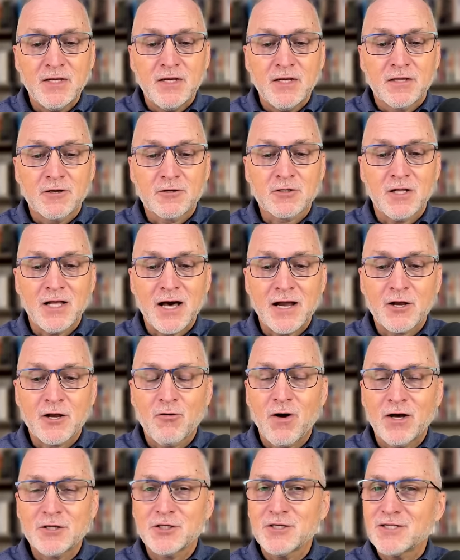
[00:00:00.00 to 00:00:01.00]
There's a lot of
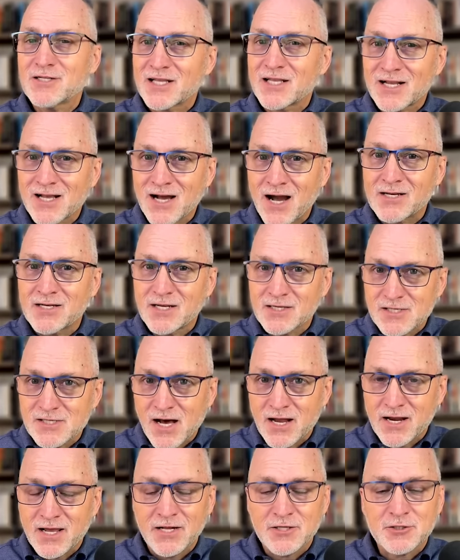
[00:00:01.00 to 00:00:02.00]
questions that God does
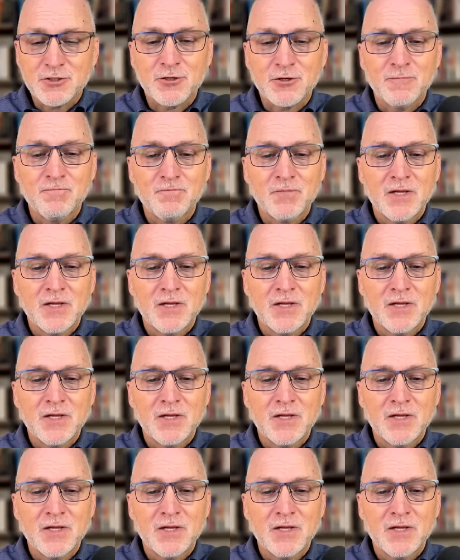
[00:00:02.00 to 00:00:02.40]
not answer.